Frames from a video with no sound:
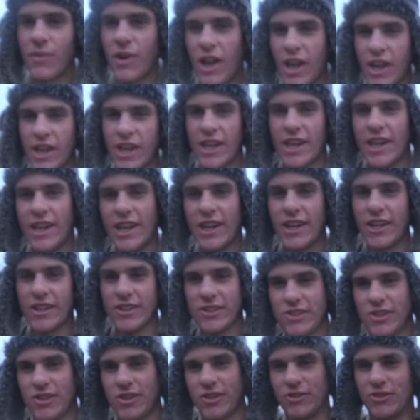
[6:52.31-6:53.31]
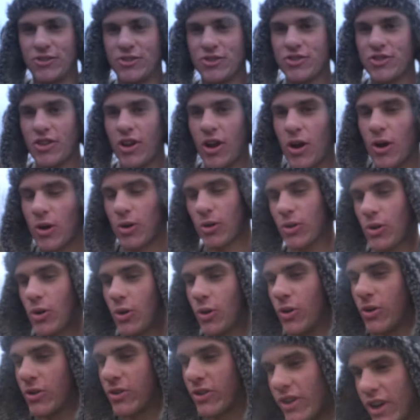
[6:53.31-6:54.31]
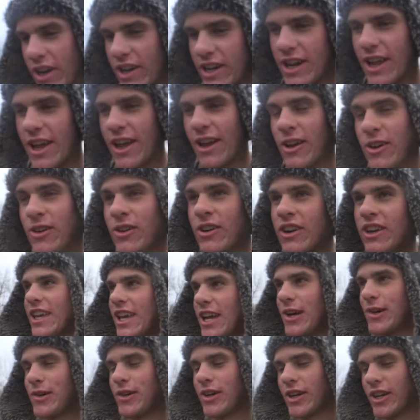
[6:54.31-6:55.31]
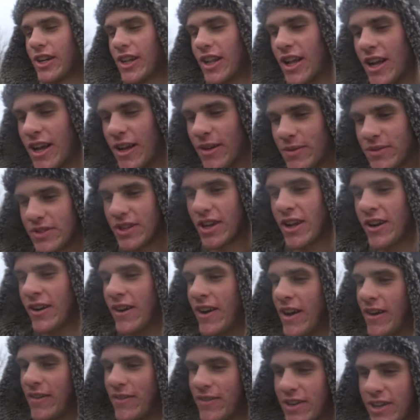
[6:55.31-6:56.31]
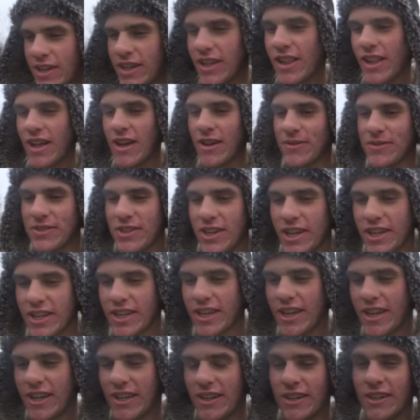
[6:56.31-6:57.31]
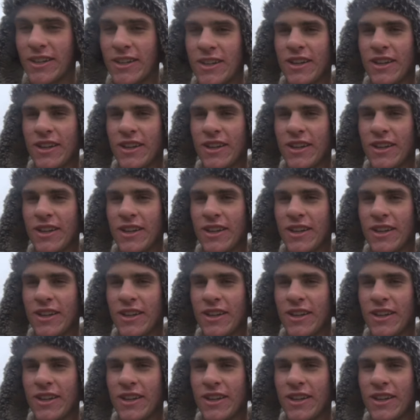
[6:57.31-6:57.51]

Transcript: My hands are so cold right now. I can't wear gloves. I don't have any gloves that can,